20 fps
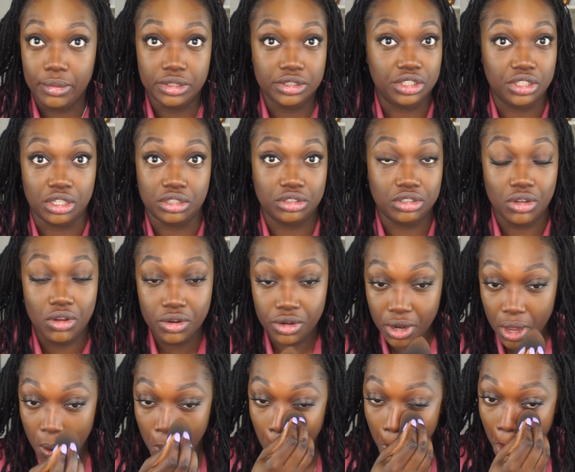Just don't
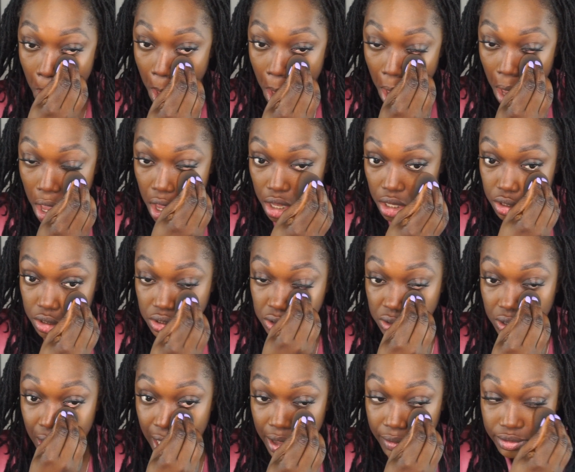know.
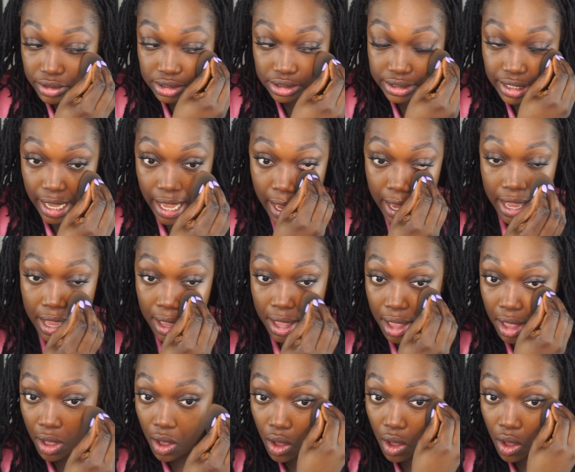So I would say